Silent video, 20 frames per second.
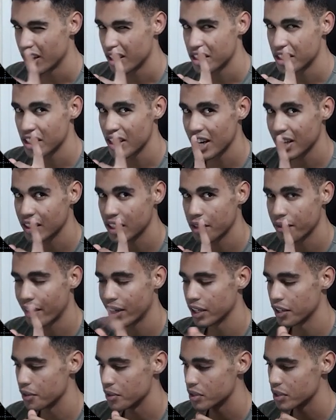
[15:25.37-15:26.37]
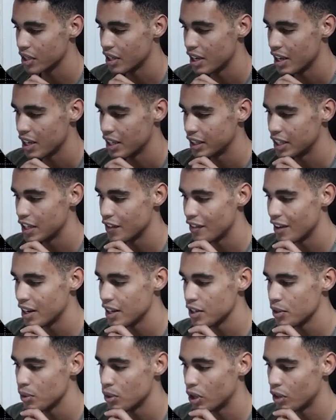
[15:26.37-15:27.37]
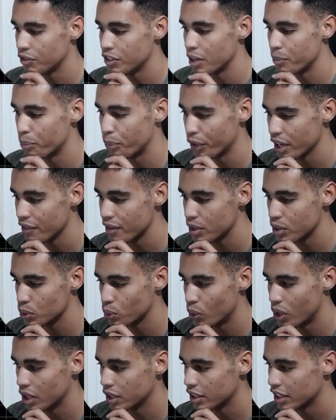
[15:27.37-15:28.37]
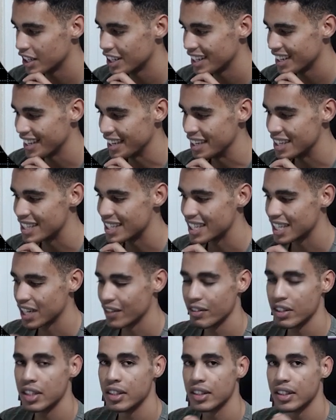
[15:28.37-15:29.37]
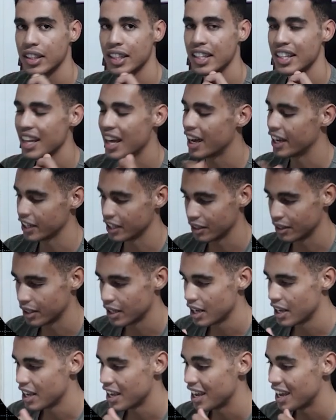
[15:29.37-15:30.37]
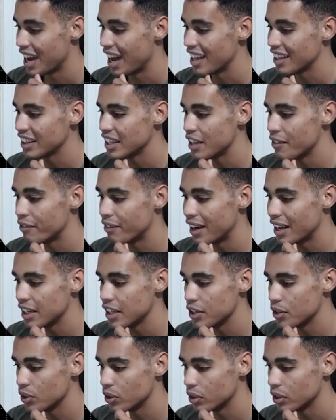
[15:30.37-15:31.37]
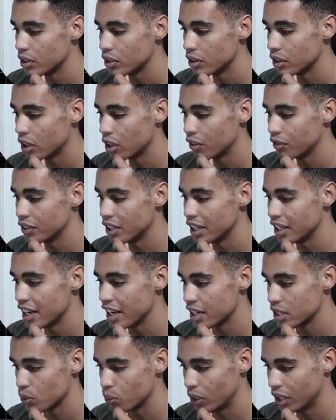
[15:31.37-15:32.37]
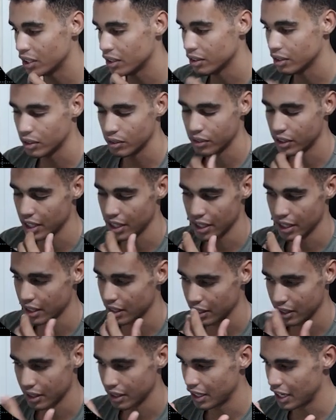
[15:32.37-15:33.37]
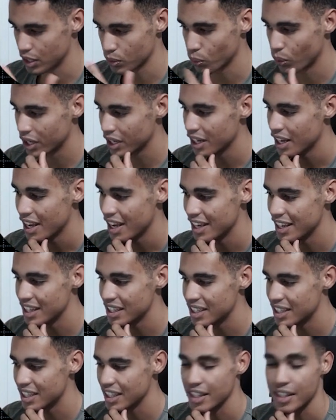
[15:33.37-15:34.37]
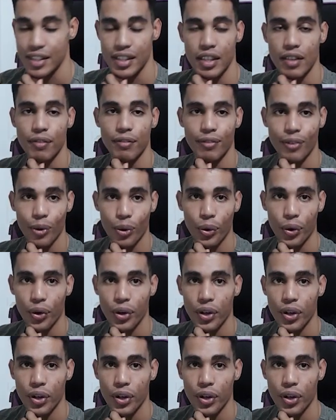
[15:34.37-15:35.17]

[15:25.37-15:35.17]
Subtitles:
Check the values. The value of the previous one is 79, and the value of the next one, of the last one, is 64.